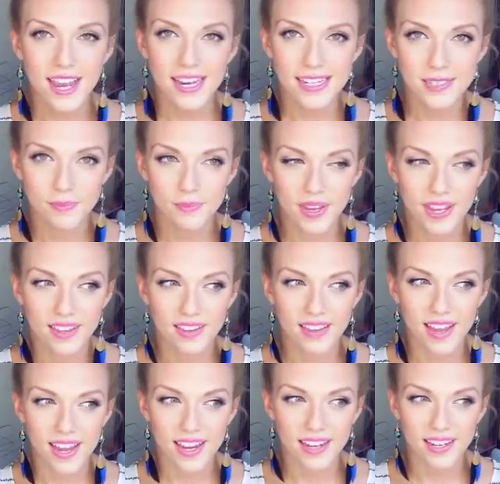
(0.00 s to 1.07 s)
can be
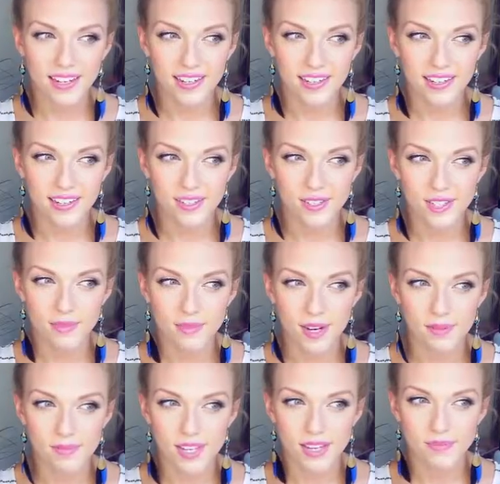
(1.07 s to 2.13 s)
like, you know,
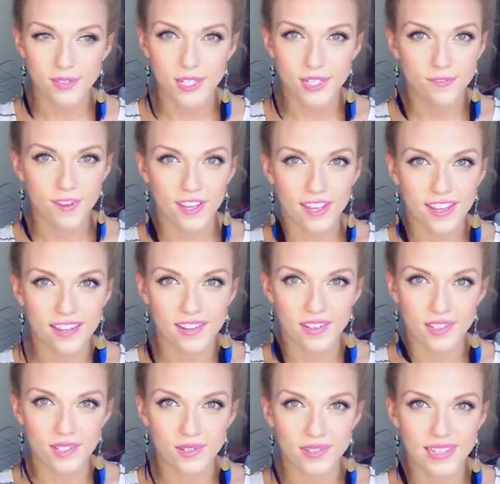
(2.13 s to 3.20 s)
sometimes I'm just feeling a
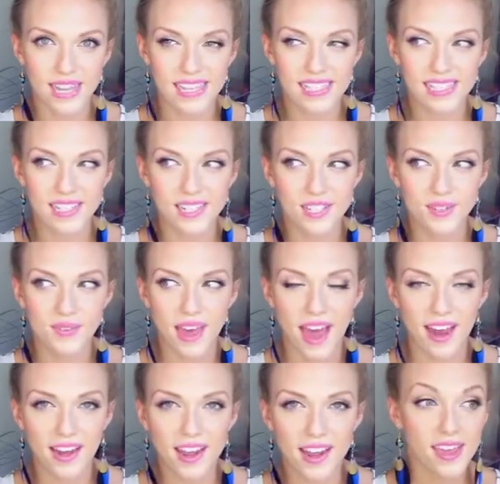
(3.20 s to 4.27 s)
little too lazy to do
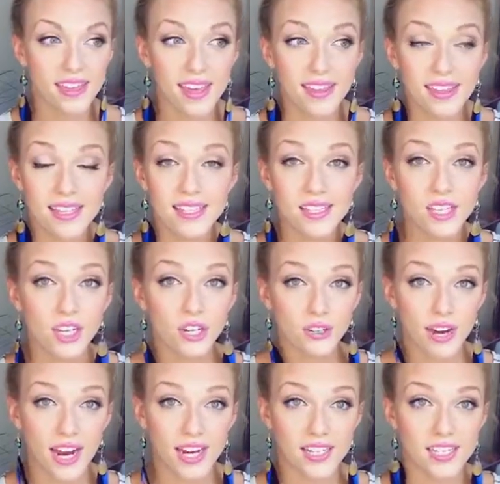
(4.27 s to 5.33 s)
that. I think this is a
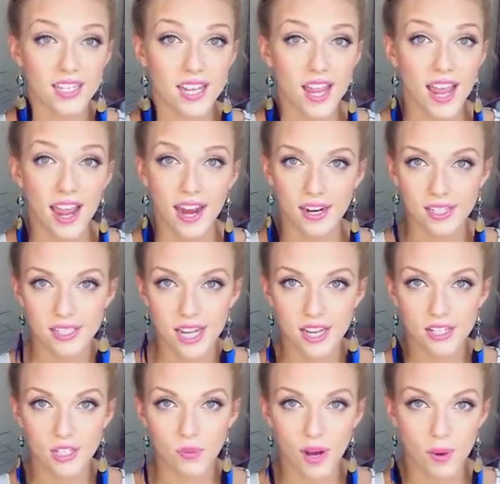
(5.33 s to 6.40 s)
great
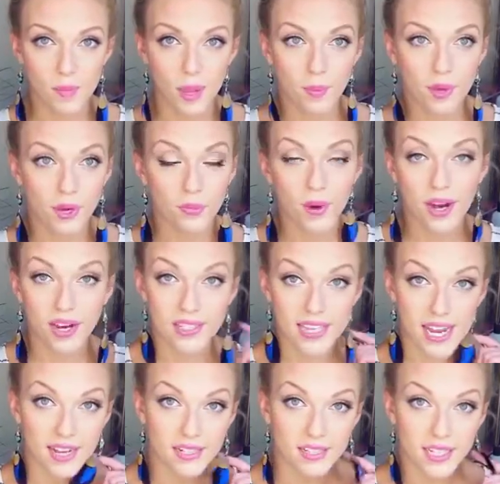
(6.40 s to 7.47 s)
hairstyle to wear. Maybe you're wearing
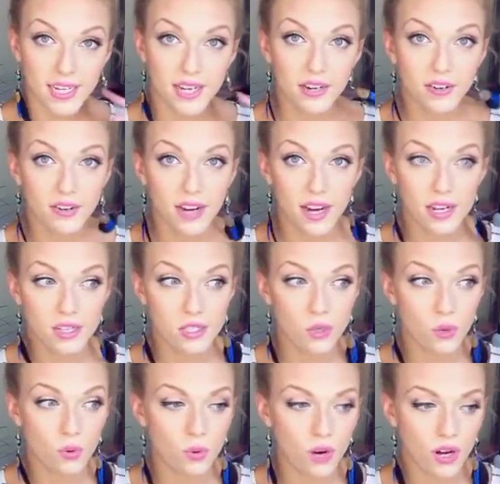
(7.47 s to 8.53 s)
dangly
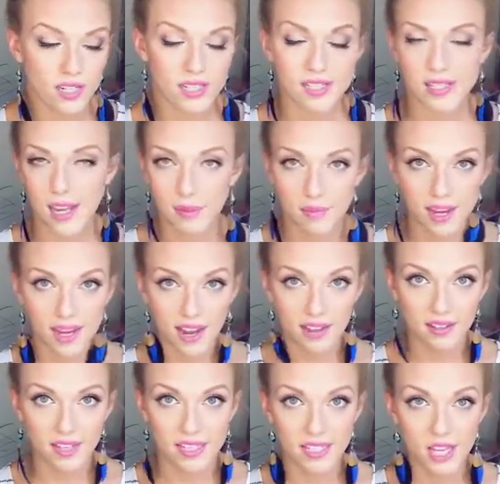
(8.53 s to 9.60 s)
earrings or a statement
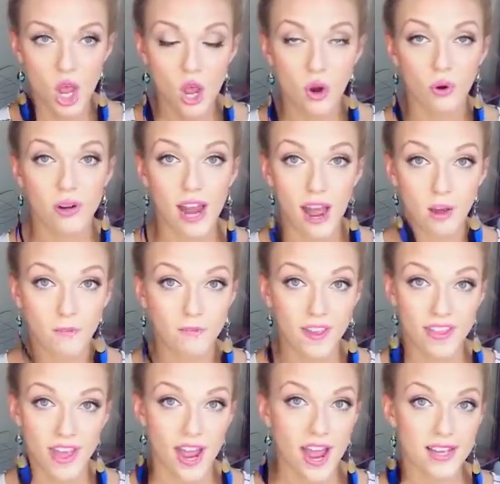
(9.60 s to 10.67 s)
necklace, or an
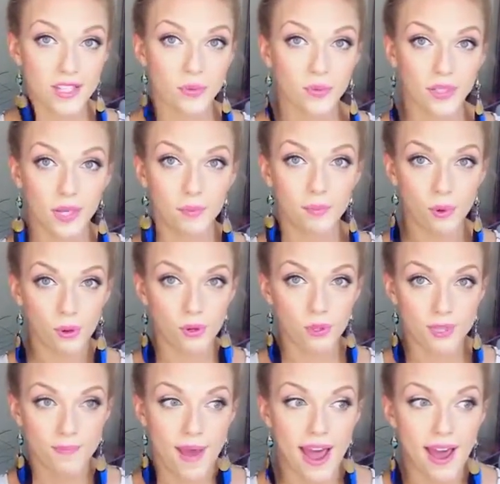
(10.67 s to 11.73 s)
outfit that has a really
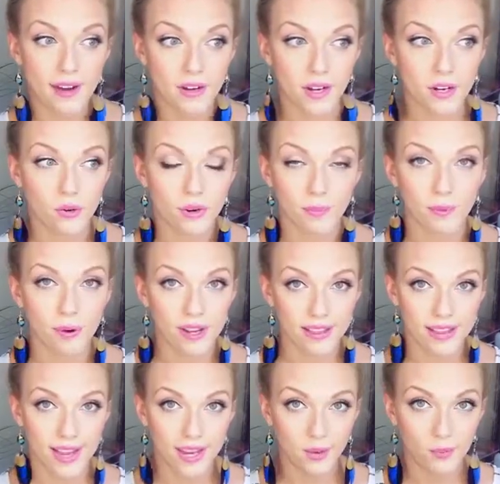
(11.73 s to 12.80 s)
bold pattern or
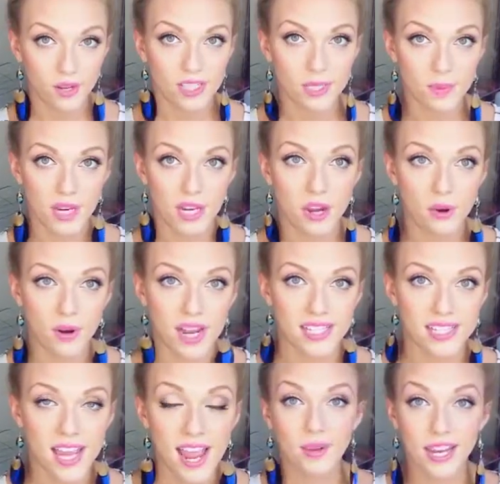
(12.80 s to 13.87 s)
print that you want to be
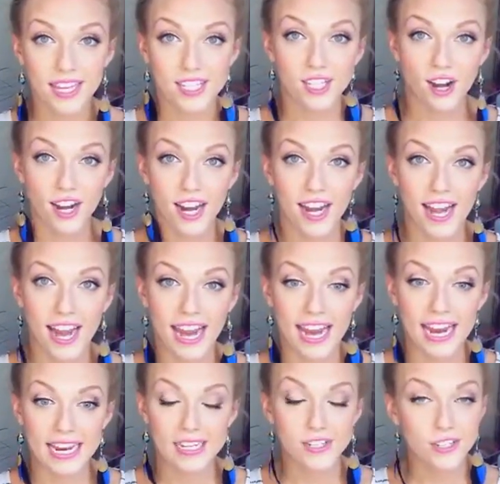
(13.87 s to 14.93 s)
noticed. So I'm going to get started
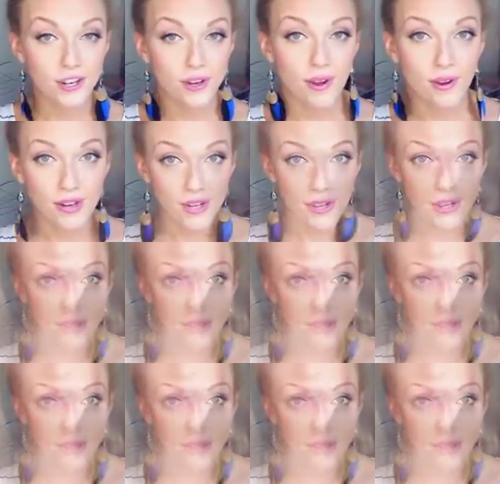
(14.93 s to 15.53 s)
and show you how I